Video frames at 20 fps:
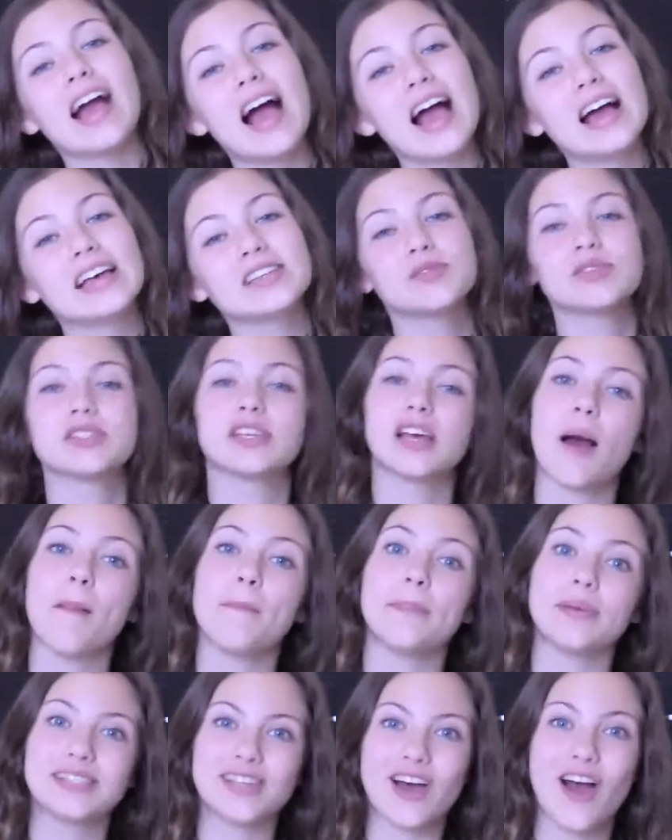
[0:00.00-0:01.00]
guys, what's up?
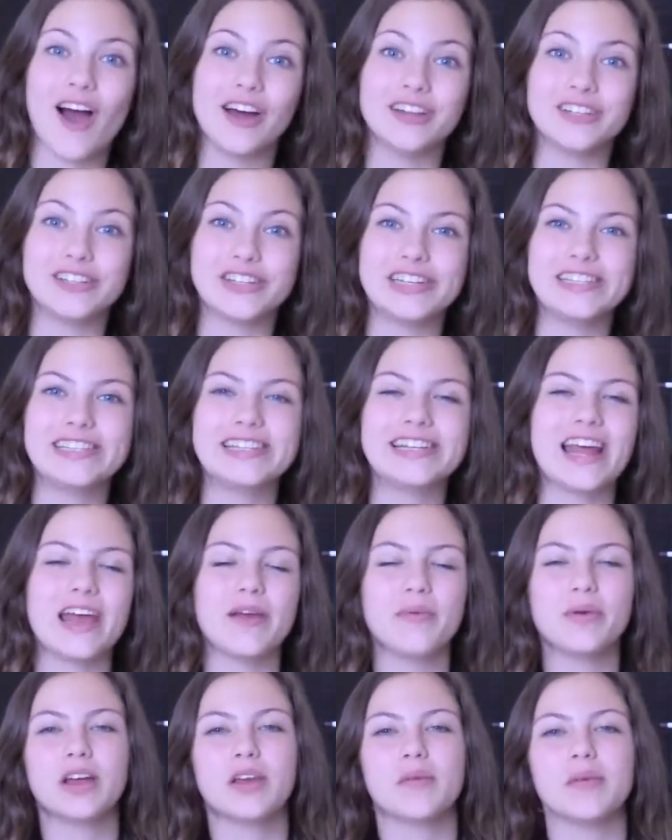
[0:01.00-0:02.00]
It's Audrey.
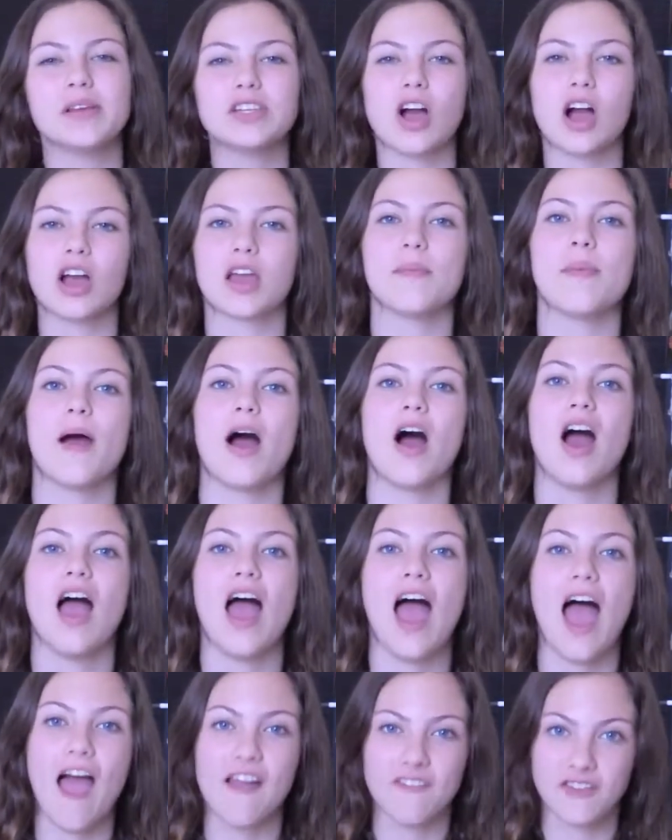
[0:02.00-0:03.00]
Today we're going to be talking about
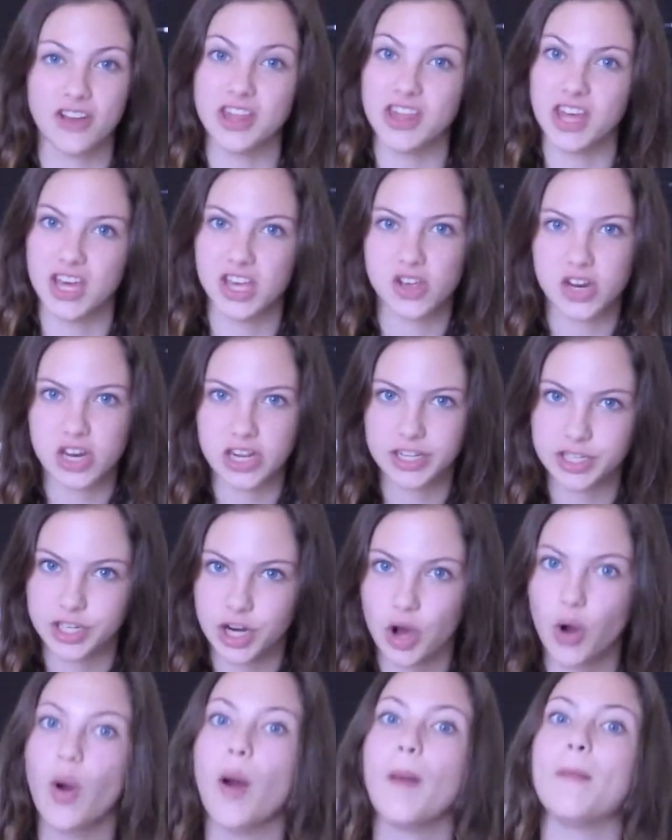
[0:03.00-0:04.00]
everything you need to
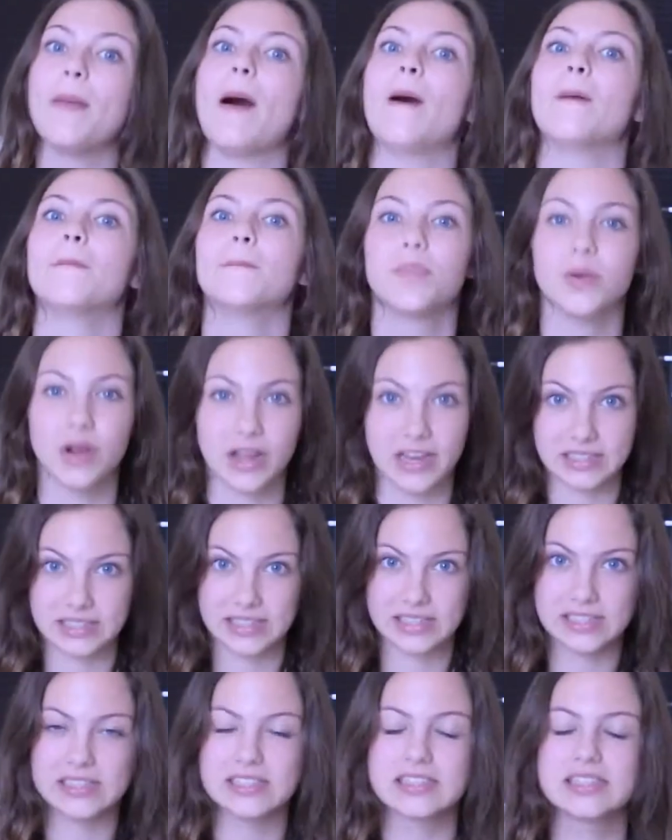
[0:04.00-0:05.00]
know about
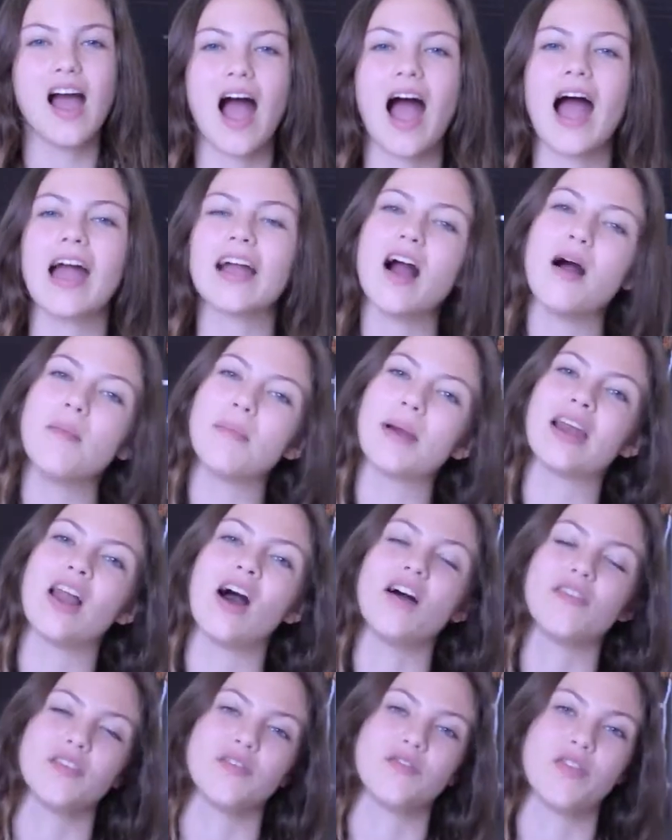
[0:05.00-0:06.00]
braces. I got mine
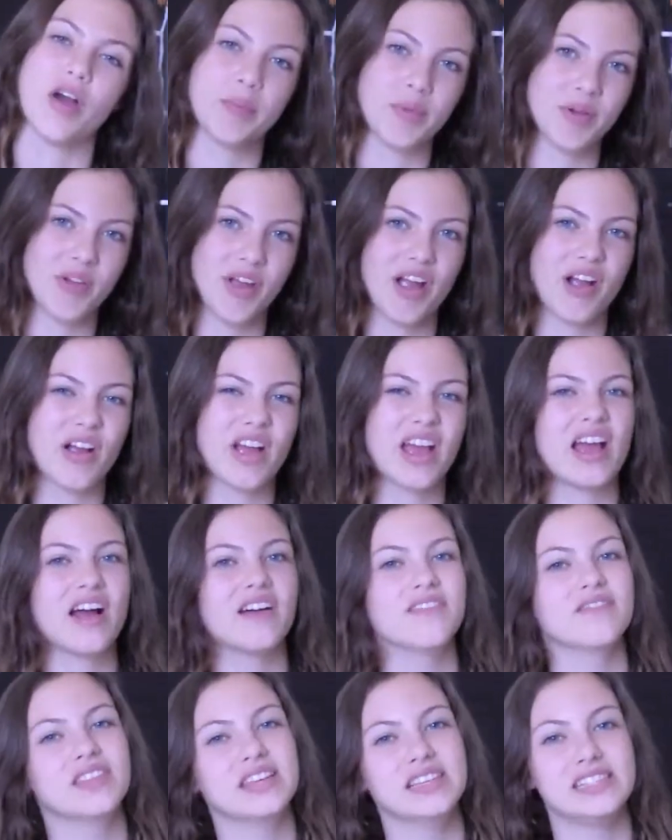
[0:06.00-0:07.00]
off in February
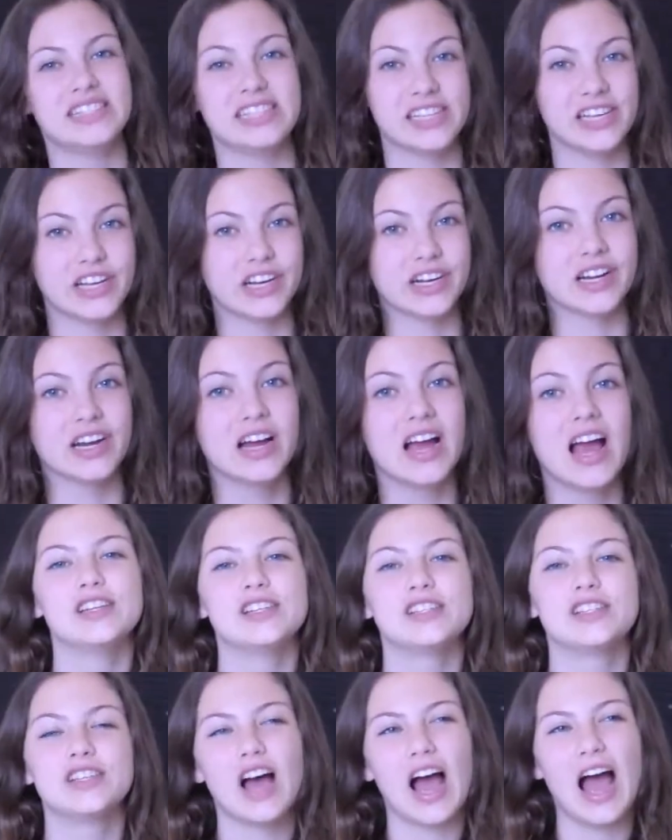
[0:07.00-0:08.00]
of this year,
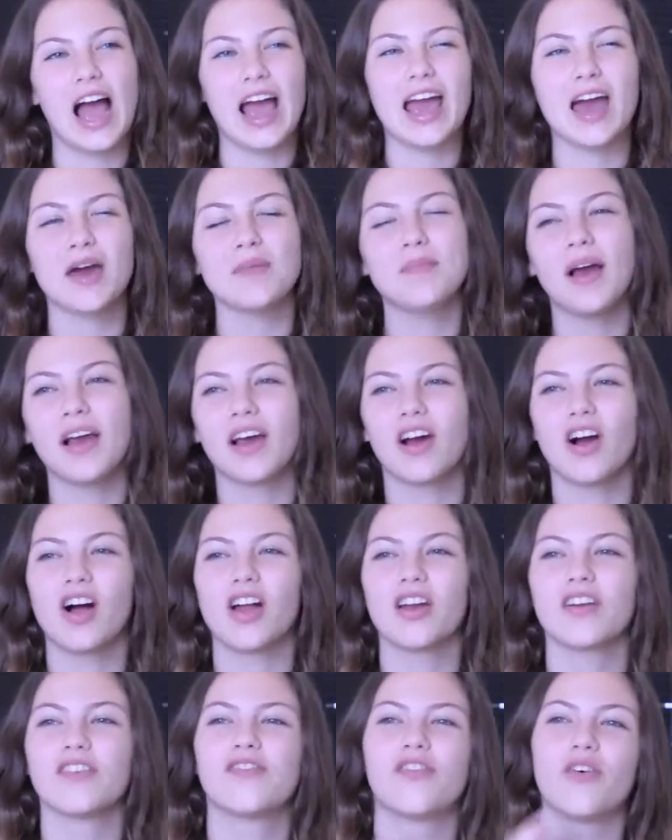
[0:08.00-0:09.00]
so I had mine
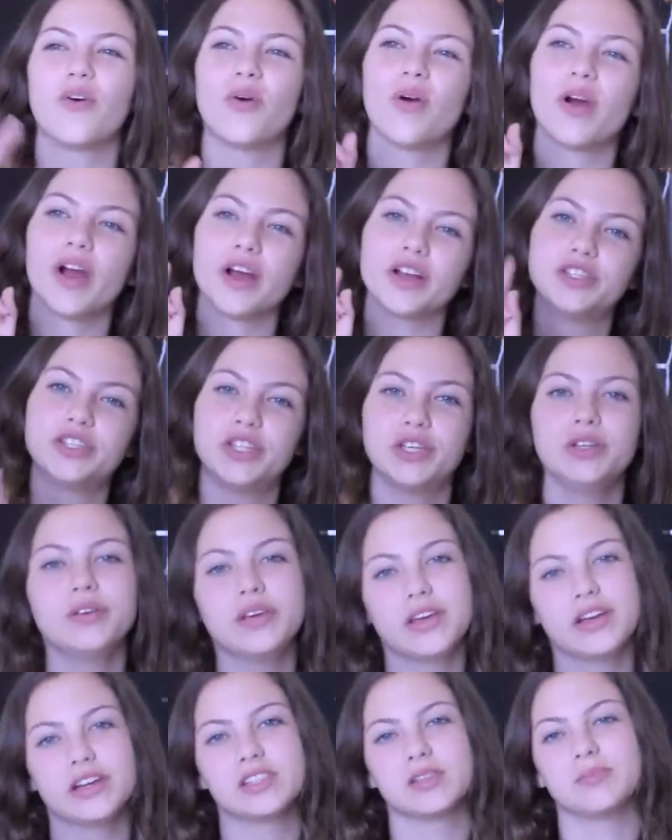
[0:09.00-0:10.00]
on for 2
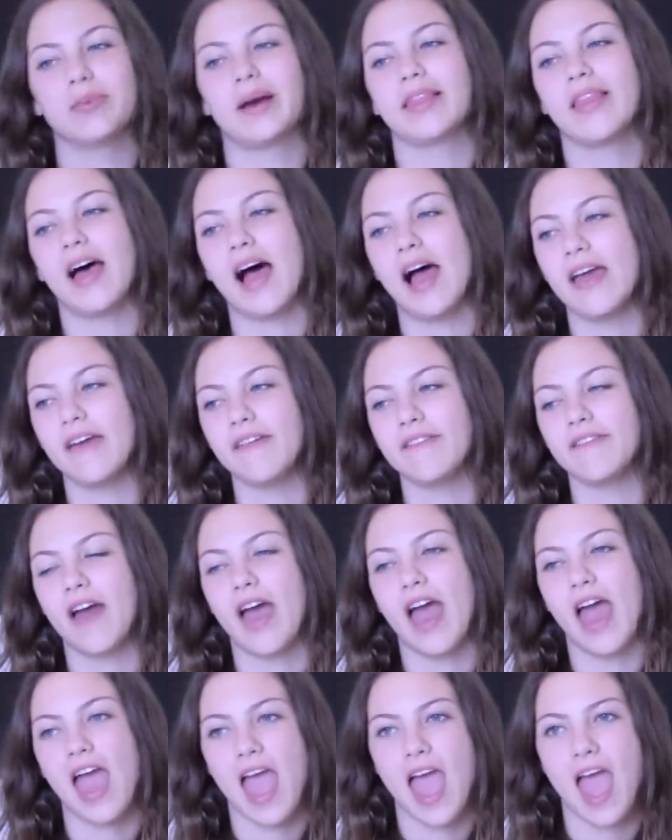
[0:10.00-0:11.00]
years of my life,
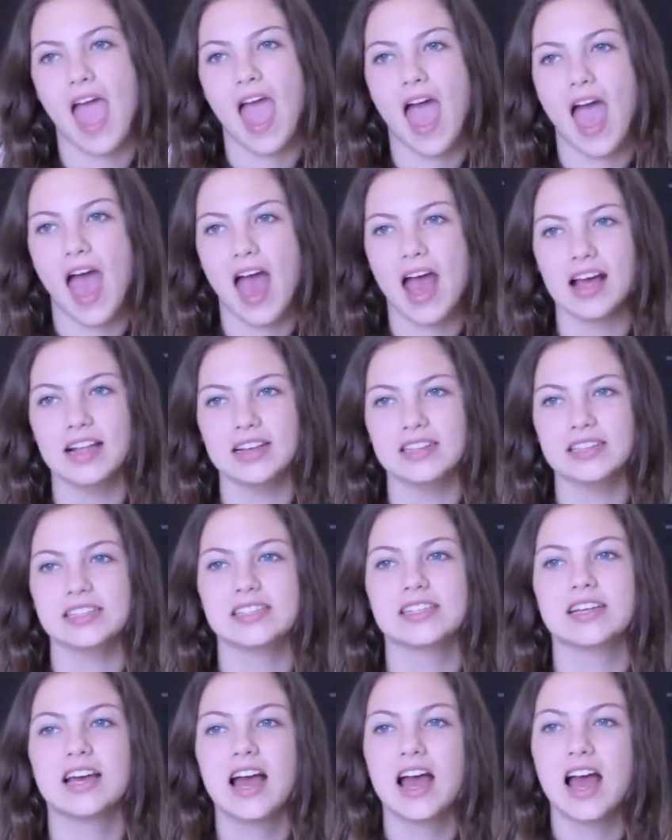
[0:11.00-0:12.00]

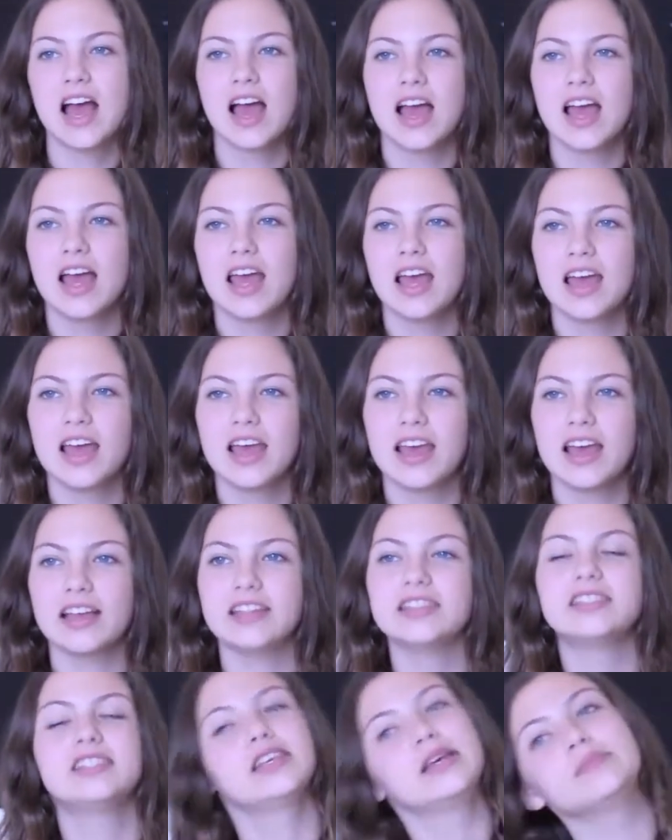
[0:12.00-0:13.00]
and
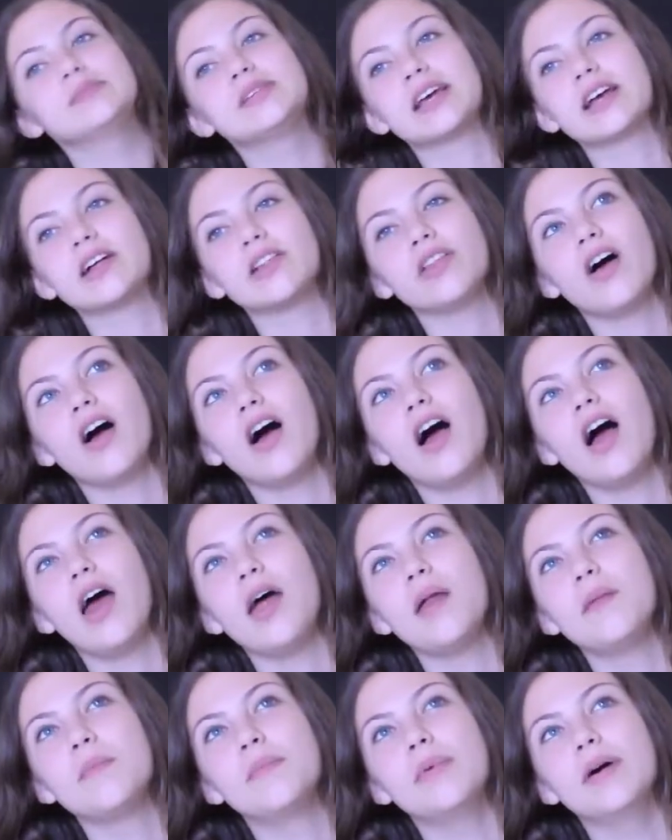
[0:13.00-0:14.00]
seems like a
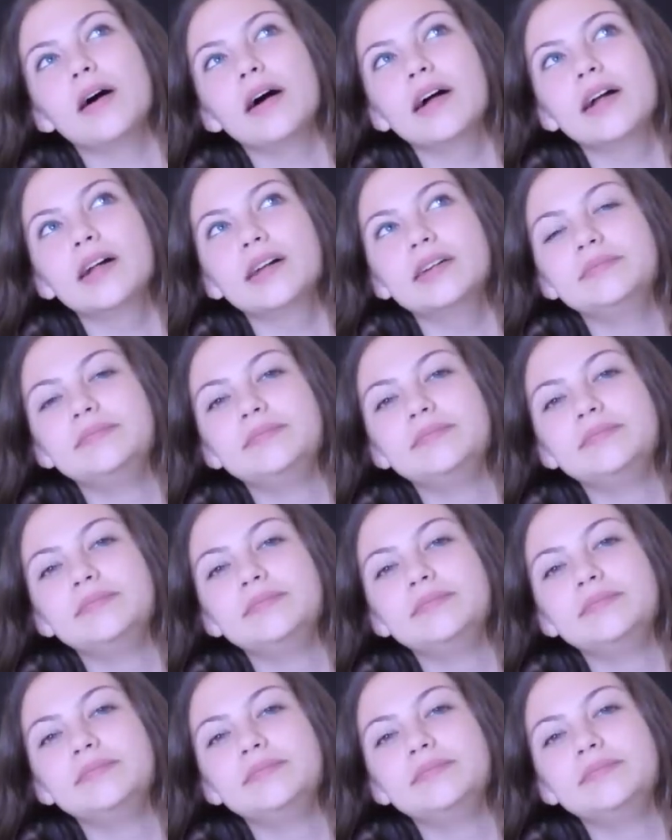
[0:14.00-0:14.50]
lot, but